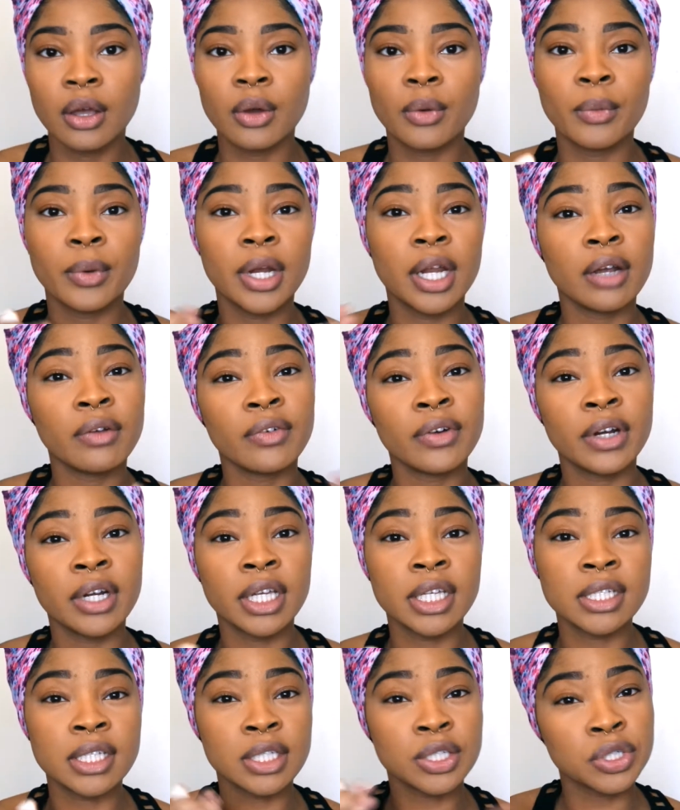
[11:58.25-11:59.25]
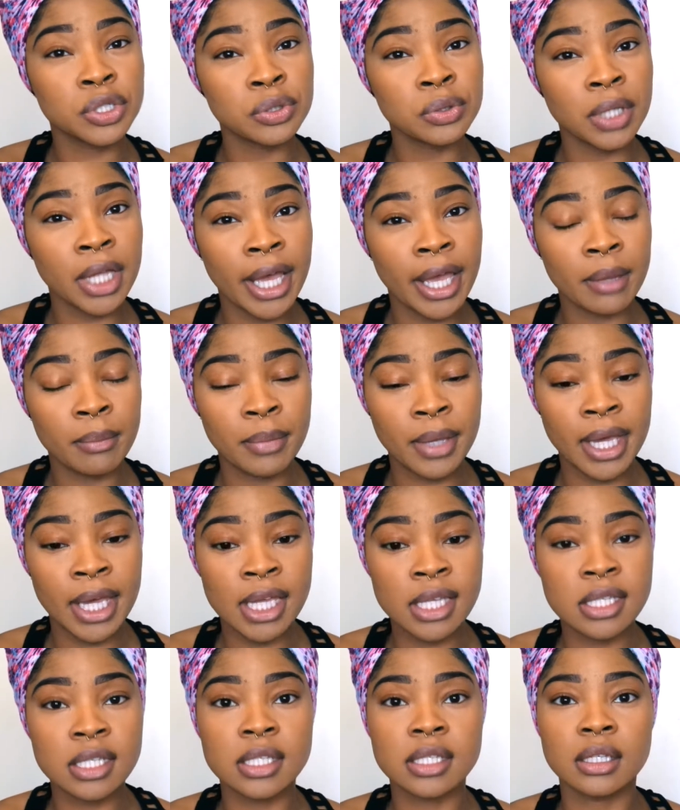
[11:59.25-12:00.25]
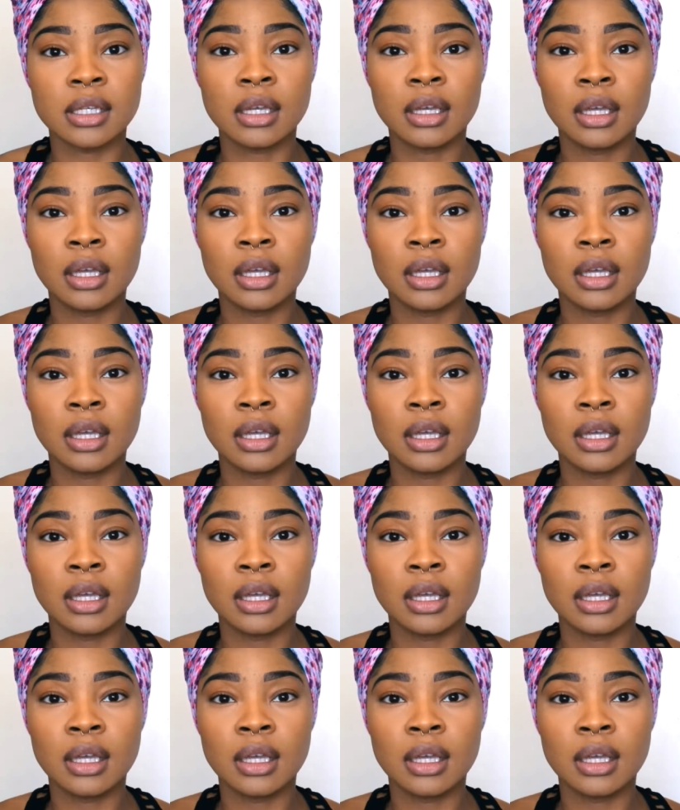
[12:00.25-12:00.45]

whatever it is that you like best.